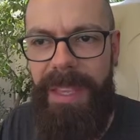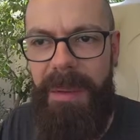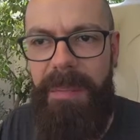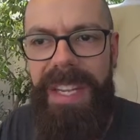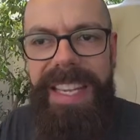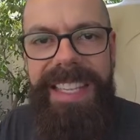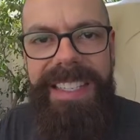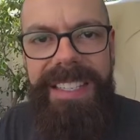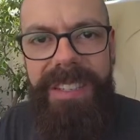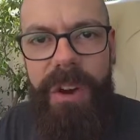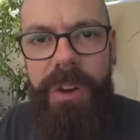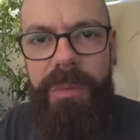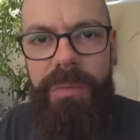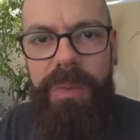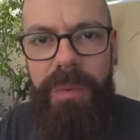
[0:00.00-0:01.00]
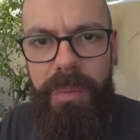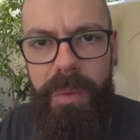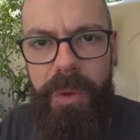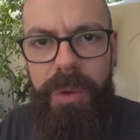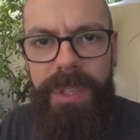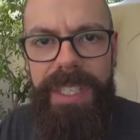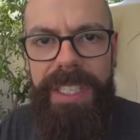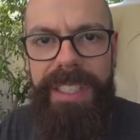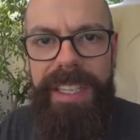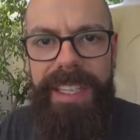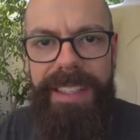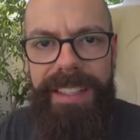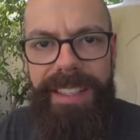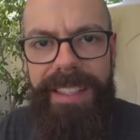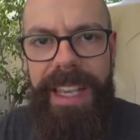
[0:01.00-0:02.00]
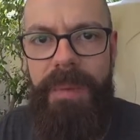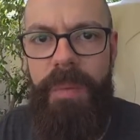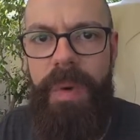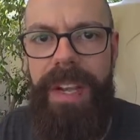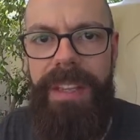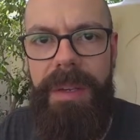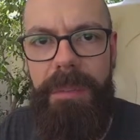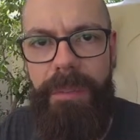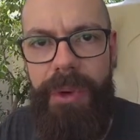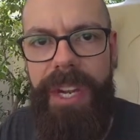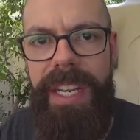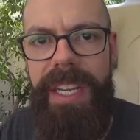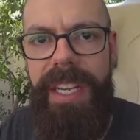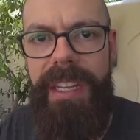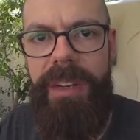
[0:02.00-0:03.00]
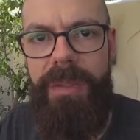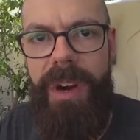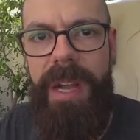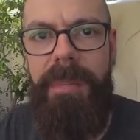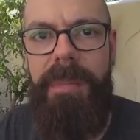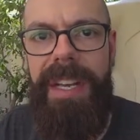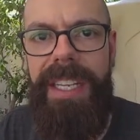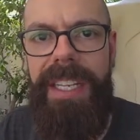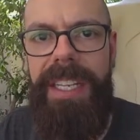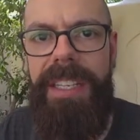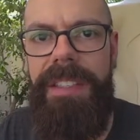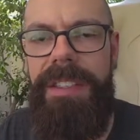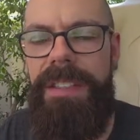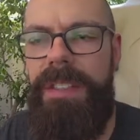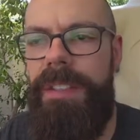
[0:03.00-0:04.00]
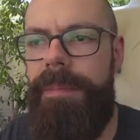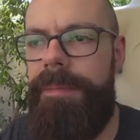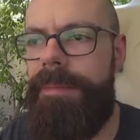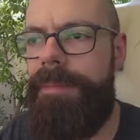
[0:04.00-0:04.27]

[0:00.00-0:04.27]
but it is not rewarded in the same way that bringing in grant money is.